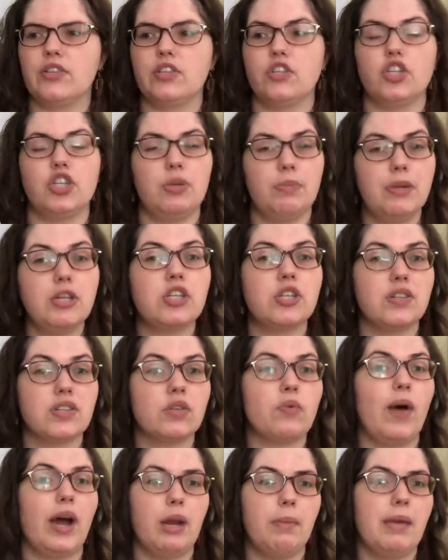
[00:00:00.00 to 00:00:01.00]
and she mentions
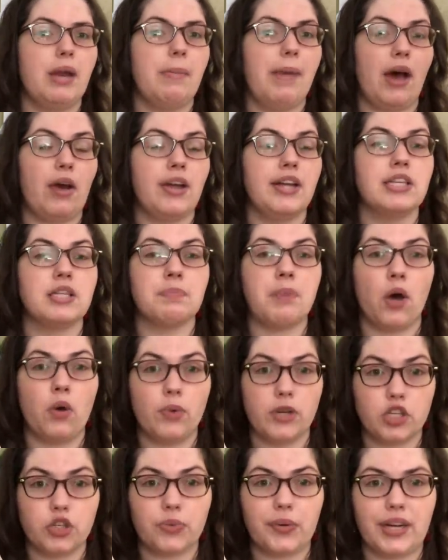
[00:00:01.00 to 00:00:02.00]
quite a bit about his
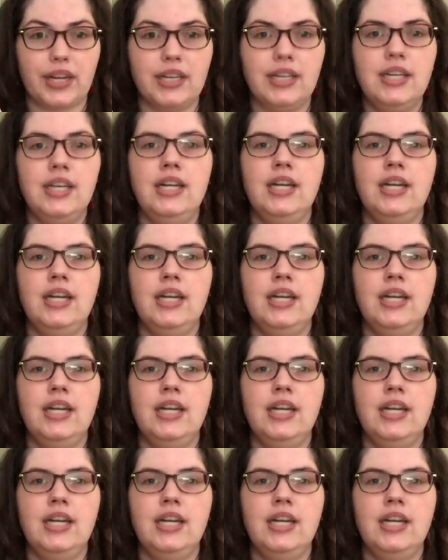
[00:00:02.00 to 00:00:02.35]
poetry